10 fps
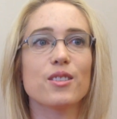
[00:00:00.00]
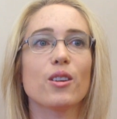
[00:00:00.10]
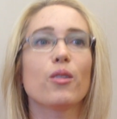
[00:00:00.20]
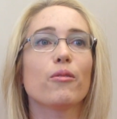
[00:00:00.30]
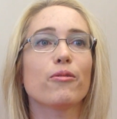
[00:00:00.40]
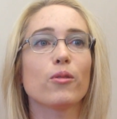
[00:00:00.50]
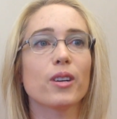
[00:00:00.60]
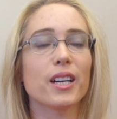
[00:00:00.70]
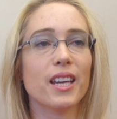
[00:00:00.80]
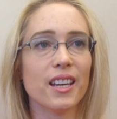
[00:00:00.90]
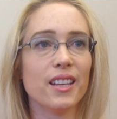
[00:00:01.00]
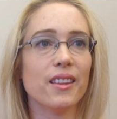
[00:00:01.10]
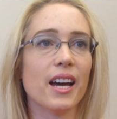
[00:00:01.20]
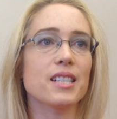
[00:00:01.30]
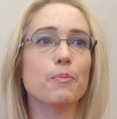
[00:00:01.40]
So for a
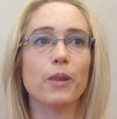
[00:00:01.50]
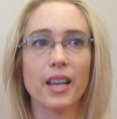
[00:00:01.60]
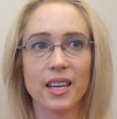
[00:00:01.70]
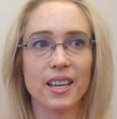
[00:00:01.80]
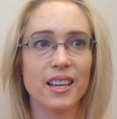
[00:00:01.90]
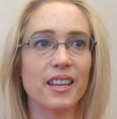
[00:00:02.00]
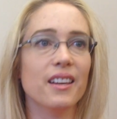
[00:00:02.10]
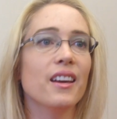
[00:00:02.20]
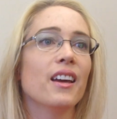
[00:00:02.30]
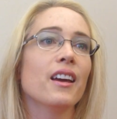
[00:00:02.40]
kid, that's playing,